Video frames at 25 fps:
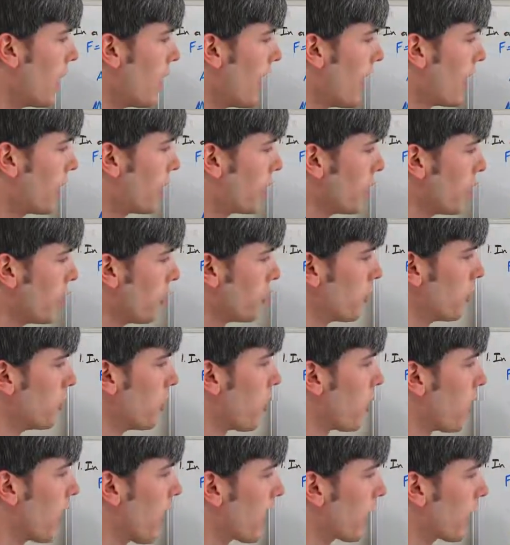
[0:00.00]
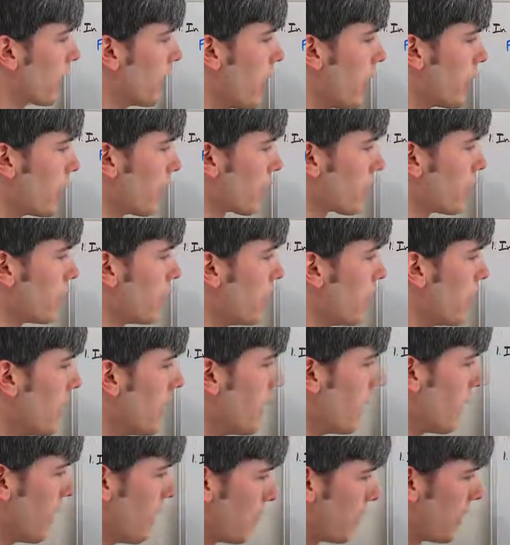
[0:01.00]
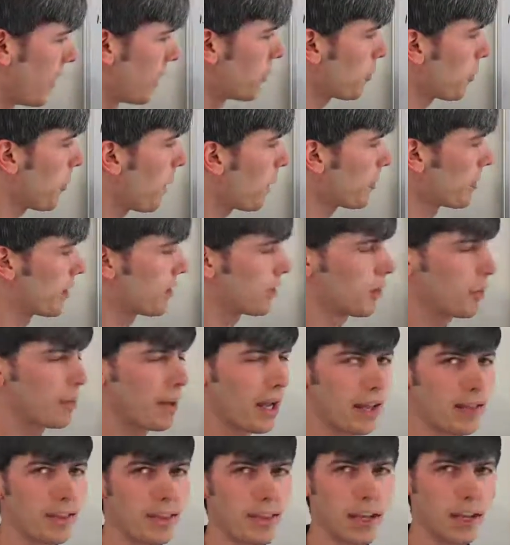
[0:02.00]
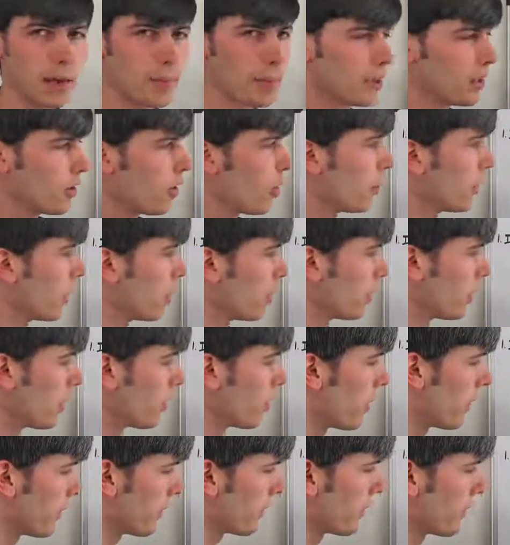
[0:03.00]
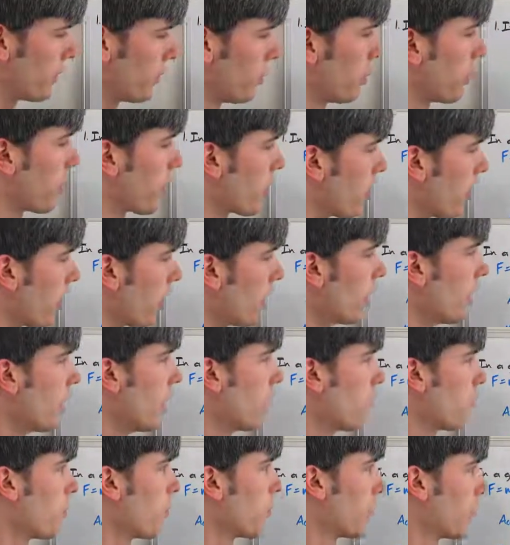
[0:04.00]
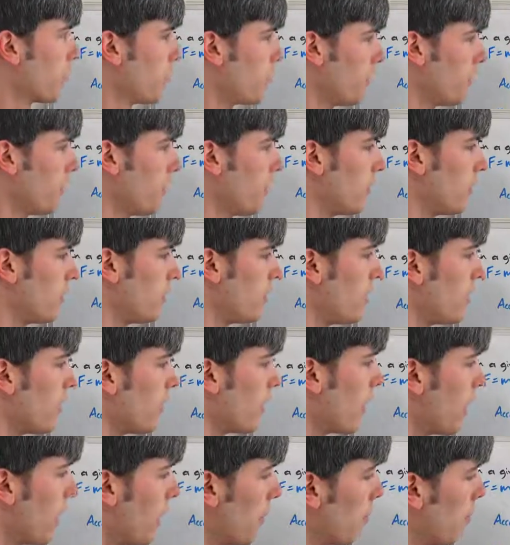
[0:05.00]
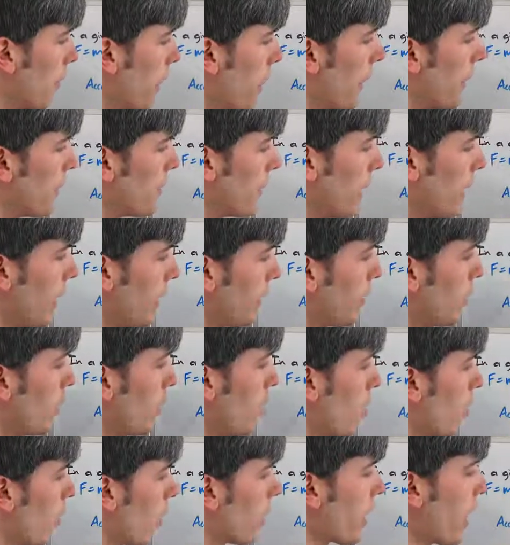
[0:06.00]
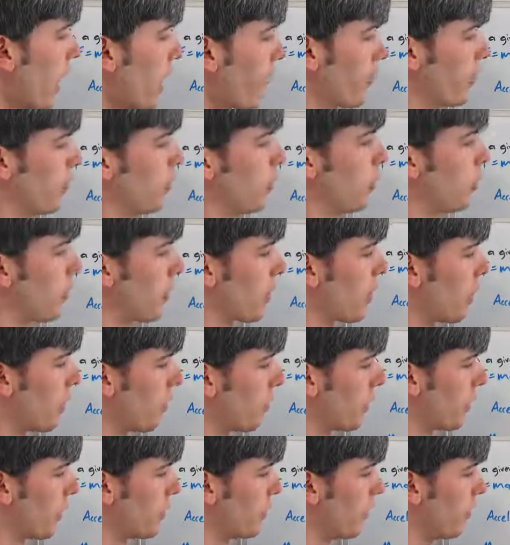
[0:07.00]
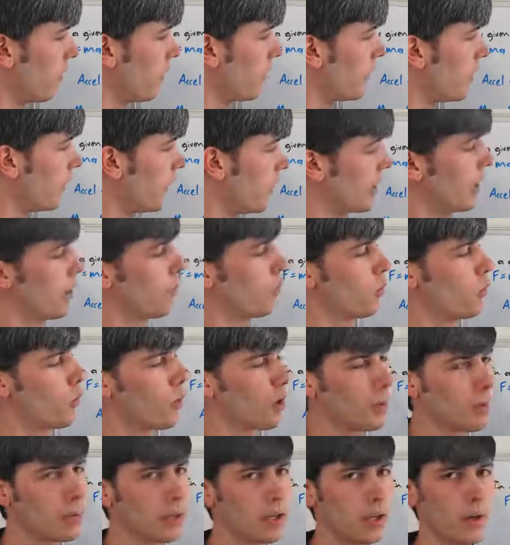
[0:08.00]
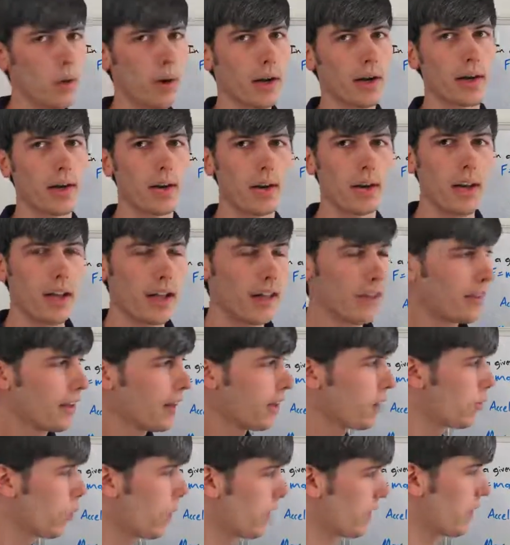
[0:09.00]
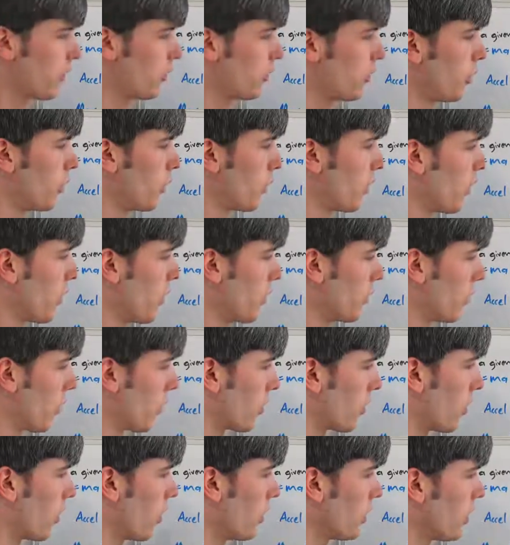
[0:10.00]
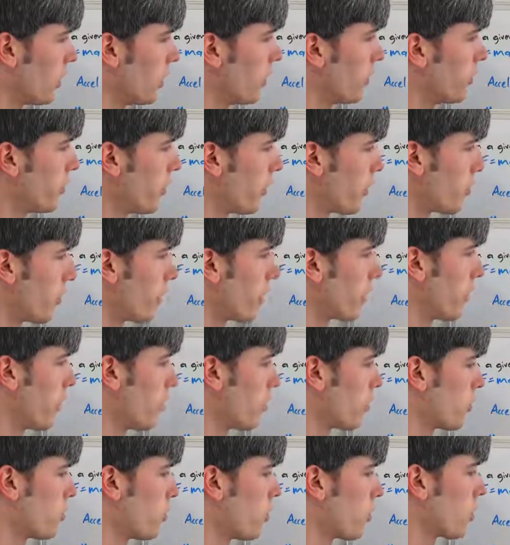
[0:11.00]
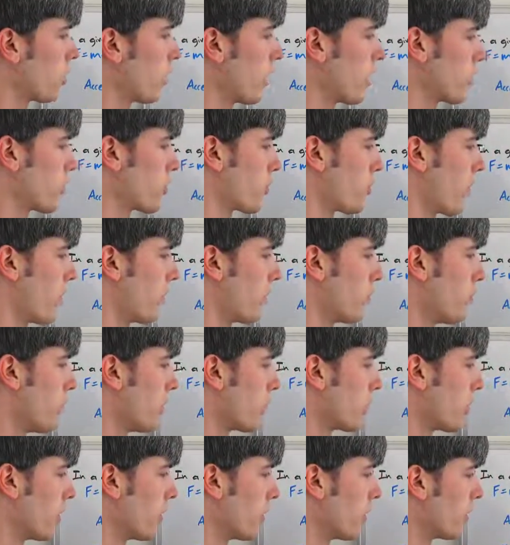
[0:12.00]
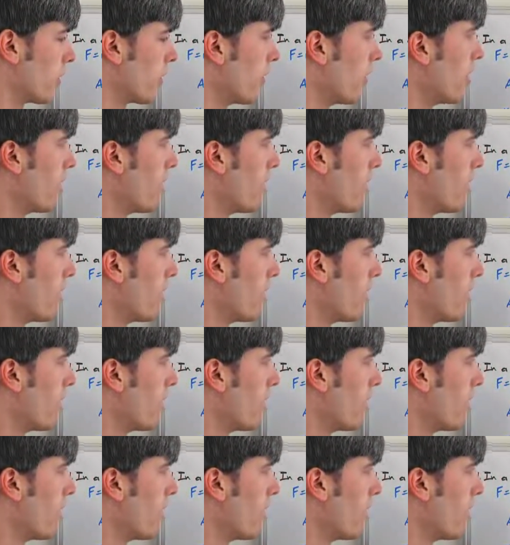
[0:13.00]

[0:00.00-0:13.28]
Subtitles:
They're used more economically, and that's probably a demand thing. I mean, nobody really wants a supercar with a CVT. But if you were to have a supercar with a CVT, it would be quicker than what the supercars are currently using with their dual clutch transmissions.